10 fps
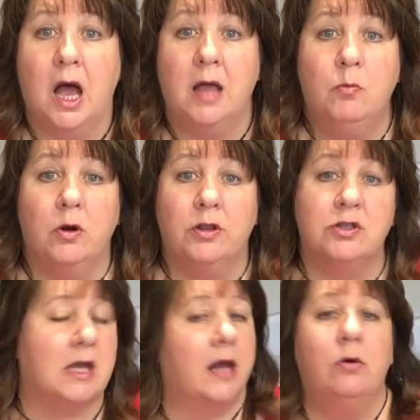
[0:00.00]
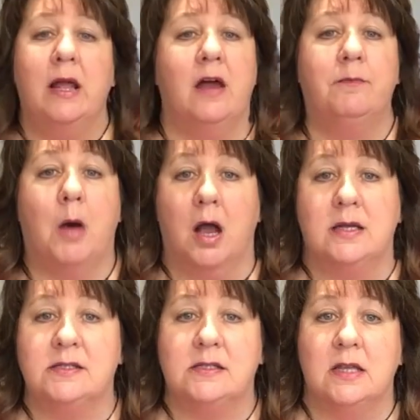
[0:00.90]
I'm one of those, I don't have
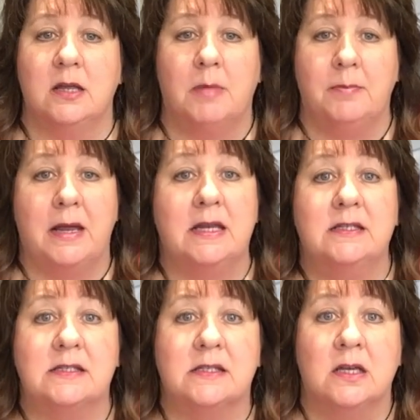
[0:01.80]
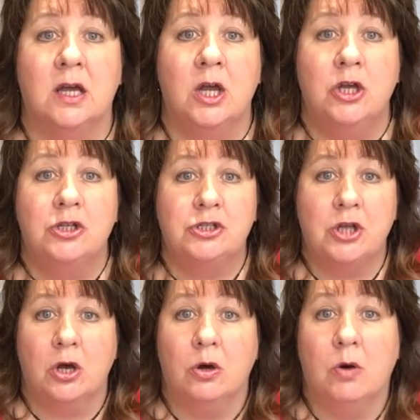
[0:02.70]
pockets in my pants,
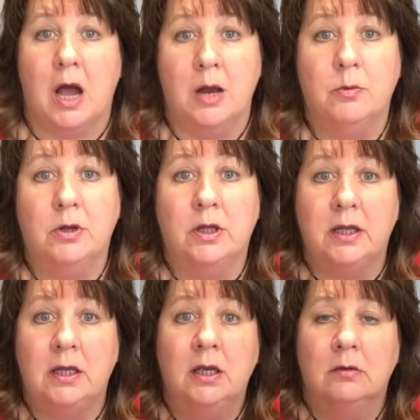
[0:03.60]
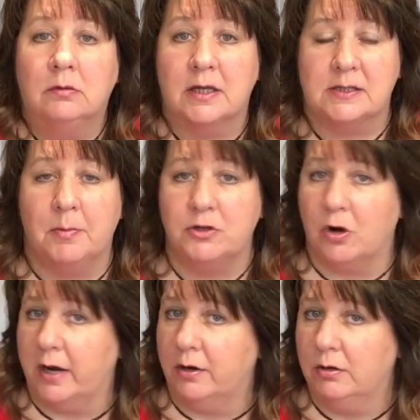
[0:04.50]
so I really, that's my
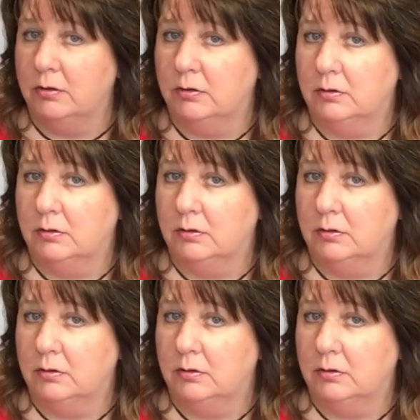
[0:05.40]
dryer.